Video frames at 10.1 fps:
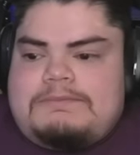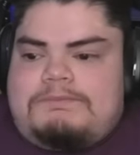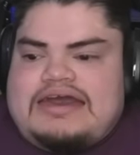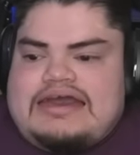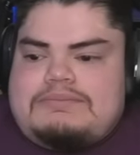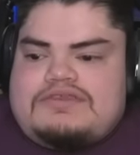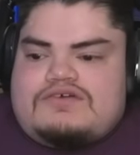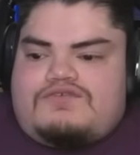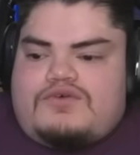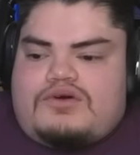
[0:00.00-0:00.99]
Babe in
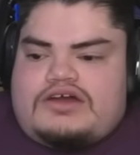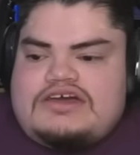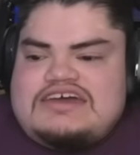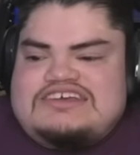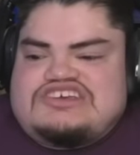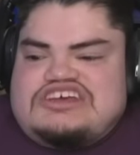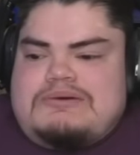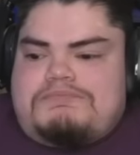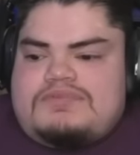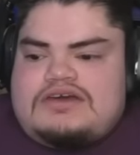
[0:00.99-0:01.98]
the four, Chip
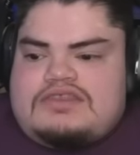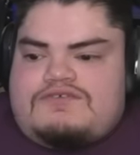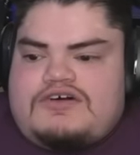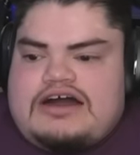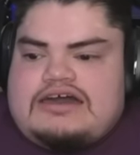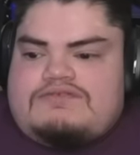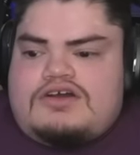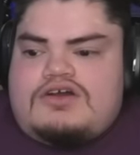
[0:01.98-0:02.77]
in the five,